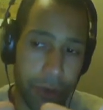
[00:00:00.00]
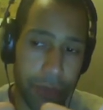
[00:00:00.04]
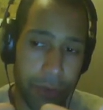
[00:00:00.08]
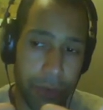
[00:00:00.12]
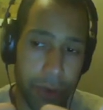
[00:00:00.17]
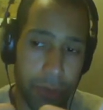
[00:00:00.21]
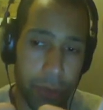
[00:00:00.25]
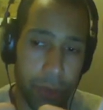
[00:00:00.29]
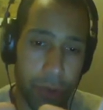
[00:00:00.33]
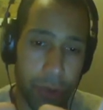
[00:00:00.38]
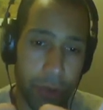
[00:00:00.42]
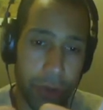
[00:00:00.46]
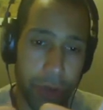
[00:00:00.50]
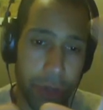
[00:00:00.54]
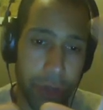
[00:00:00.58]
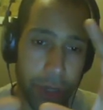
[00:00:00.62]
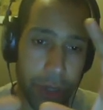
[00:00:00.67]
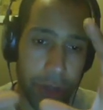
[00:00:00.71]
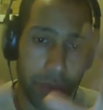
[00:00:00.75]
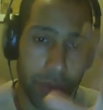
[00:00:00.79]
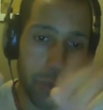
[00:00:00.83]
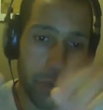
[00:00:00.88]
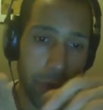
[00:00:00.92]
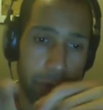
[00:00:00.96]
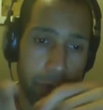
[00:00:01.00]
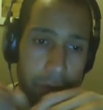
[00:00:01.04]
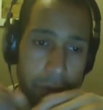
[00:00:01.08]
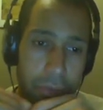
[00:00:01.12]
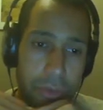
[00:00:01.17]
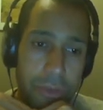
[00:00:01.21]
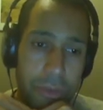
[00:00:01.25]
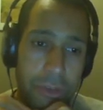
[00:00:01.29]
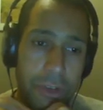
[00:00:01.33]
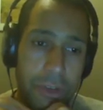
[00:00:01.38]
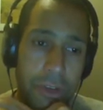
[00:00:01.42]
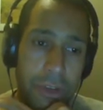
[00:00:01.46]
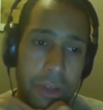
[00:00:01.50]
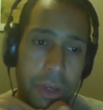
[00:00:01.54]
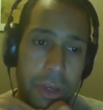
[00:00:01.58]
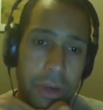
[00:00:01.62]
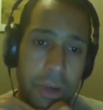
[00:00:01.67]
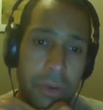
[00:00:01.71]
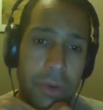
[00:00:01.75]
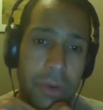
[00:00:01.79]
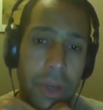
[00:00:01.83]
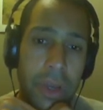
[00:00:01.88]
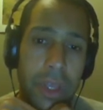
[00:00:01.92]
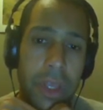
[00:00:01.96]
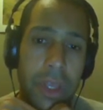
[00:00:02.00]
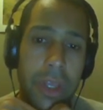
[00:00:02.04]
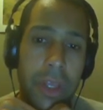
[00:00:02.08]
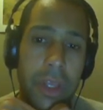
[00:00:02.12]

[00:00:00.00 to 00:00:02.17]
framework, and we're going to see now